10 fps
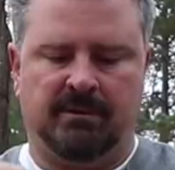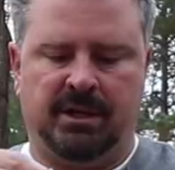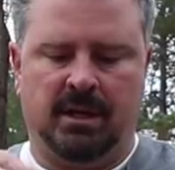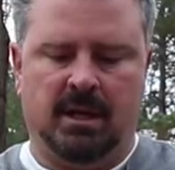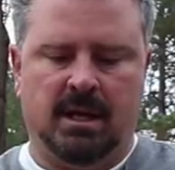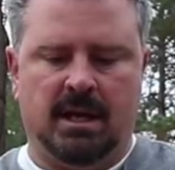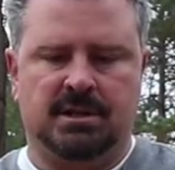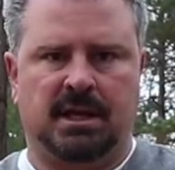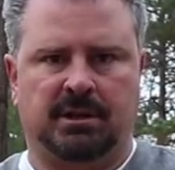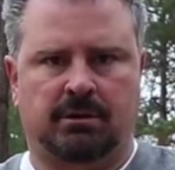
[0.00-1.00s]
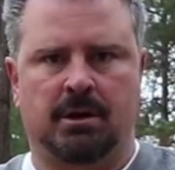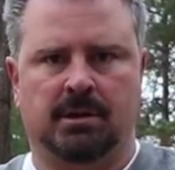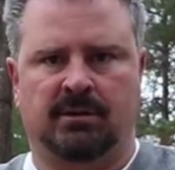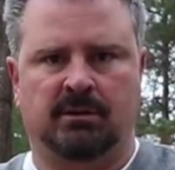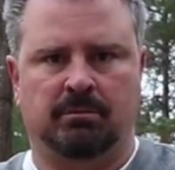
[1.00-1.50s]
of it and set the
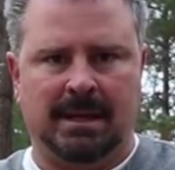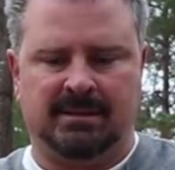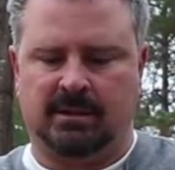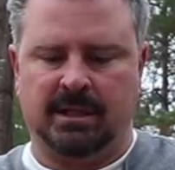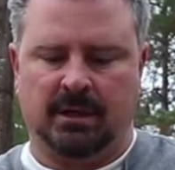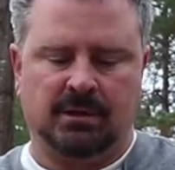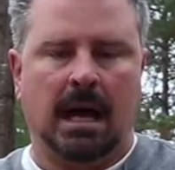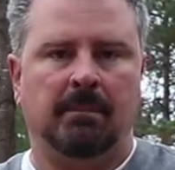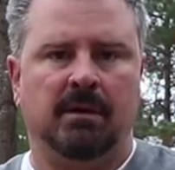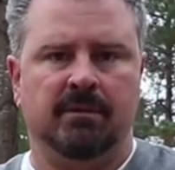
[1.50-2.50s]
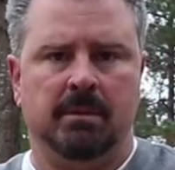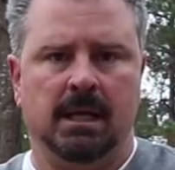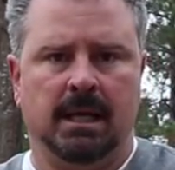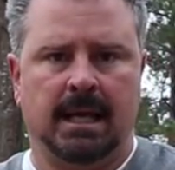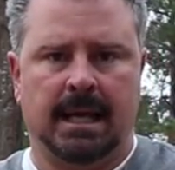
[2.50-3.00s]
crocuses basically on top of them.
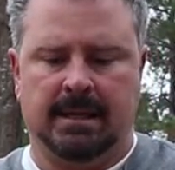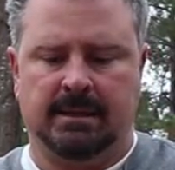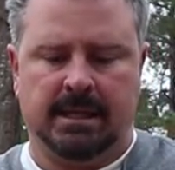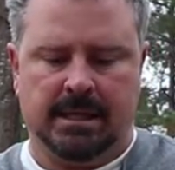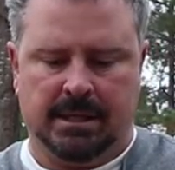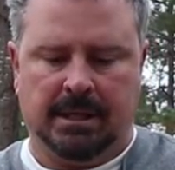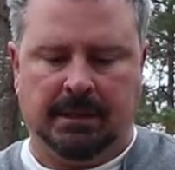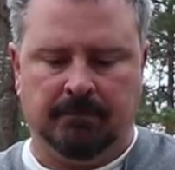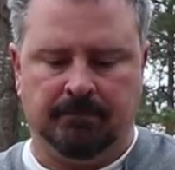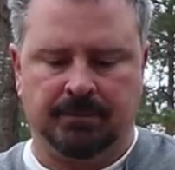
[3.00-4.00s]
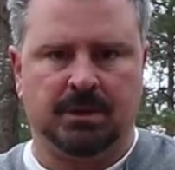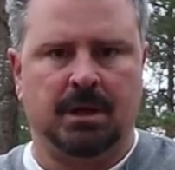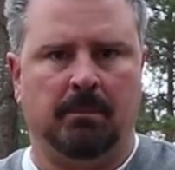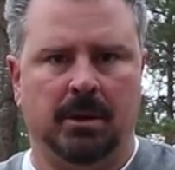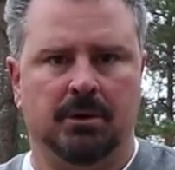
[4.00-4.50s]
And then uh,
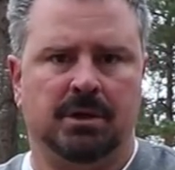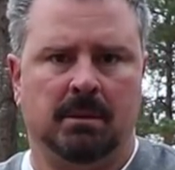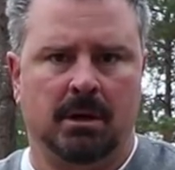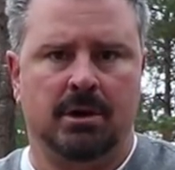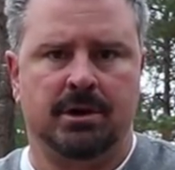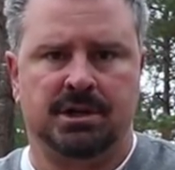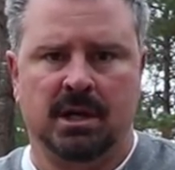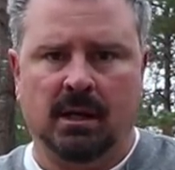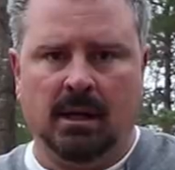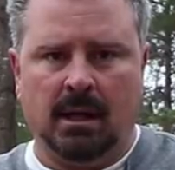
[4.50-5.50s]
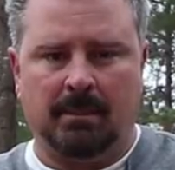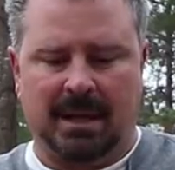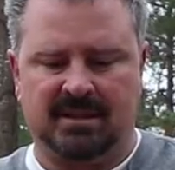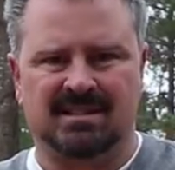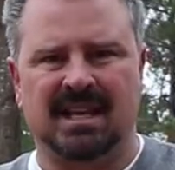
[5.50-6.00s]
they'll both emerge
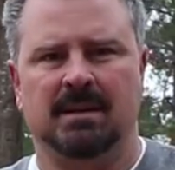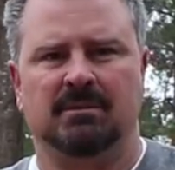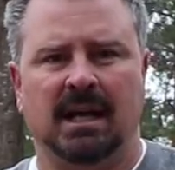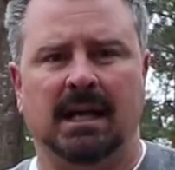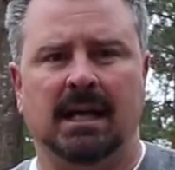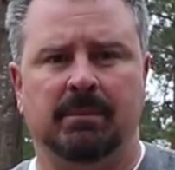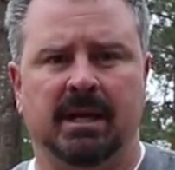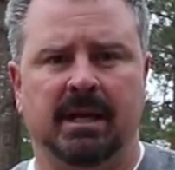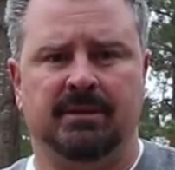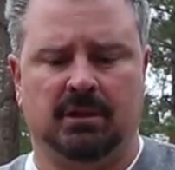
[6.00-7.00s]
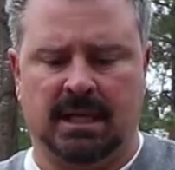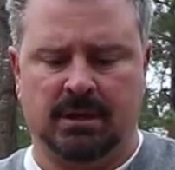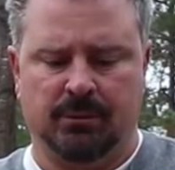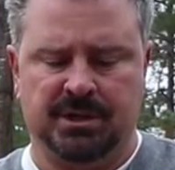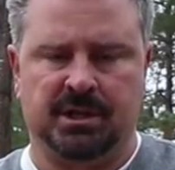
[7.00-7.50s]
about the same time in the
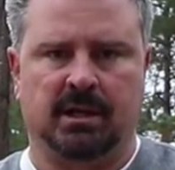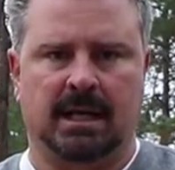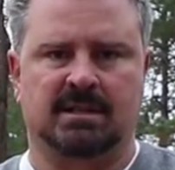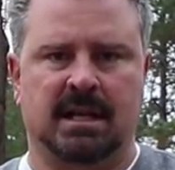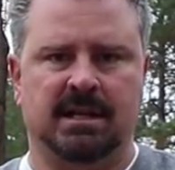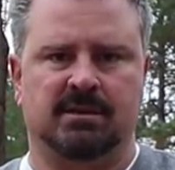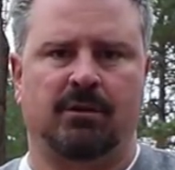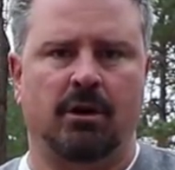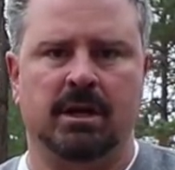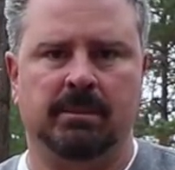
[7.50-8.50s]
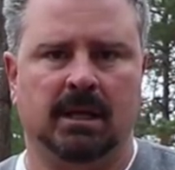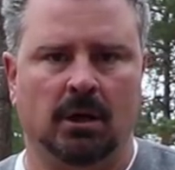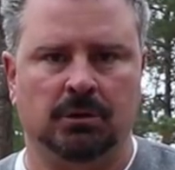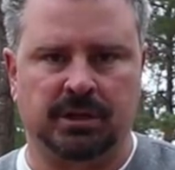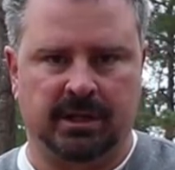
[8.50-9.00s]
late winter. And like I say, these have already been
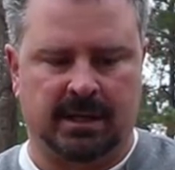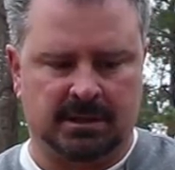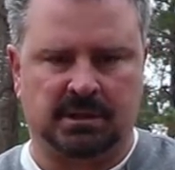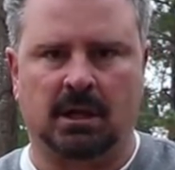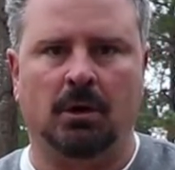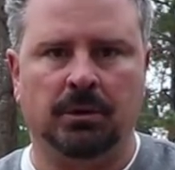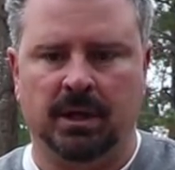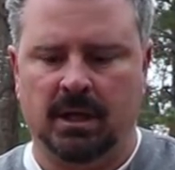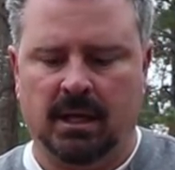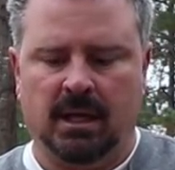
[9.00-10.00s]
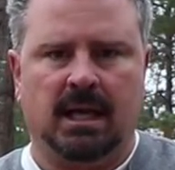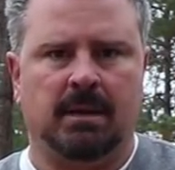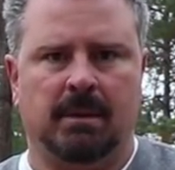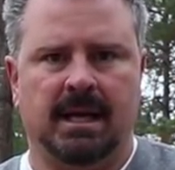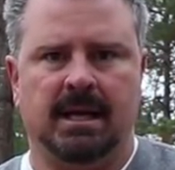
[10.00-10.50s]
cold treated. They're actually cold
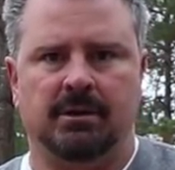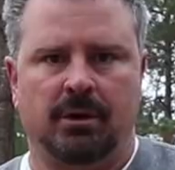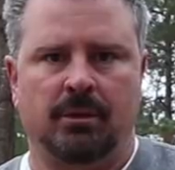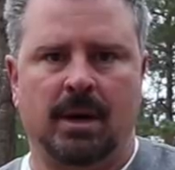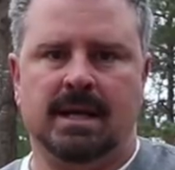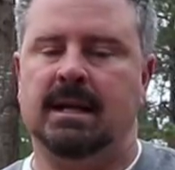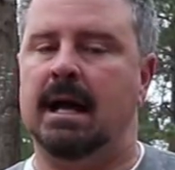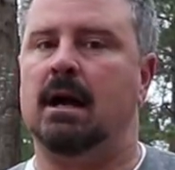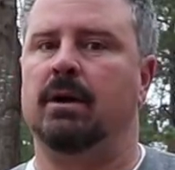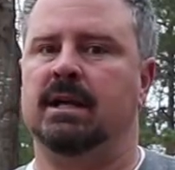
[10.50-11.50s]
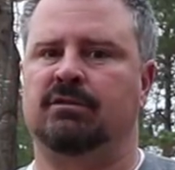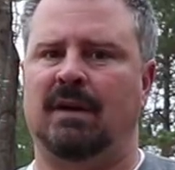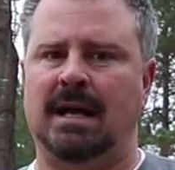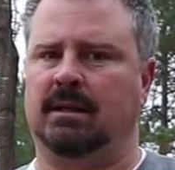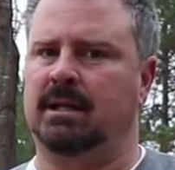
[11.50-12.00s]
in my hand right now. It's
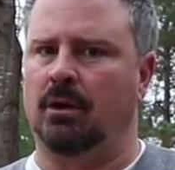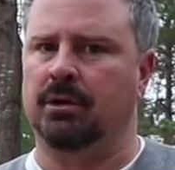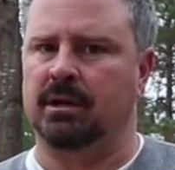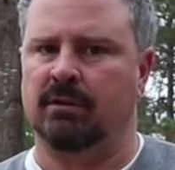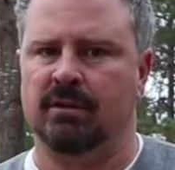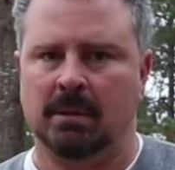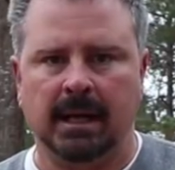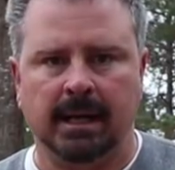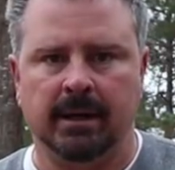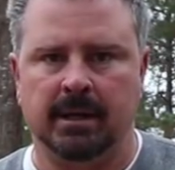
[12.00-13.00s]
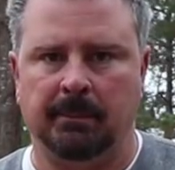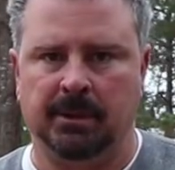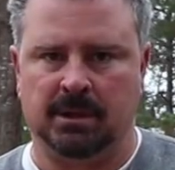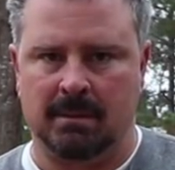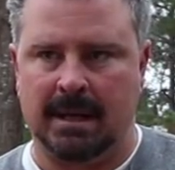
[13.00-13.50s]
finally cold enough in my area to
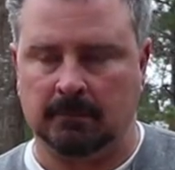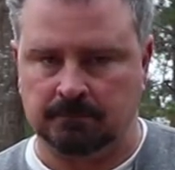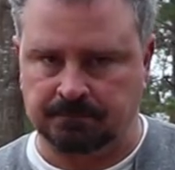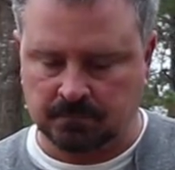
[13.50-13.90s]
put them out.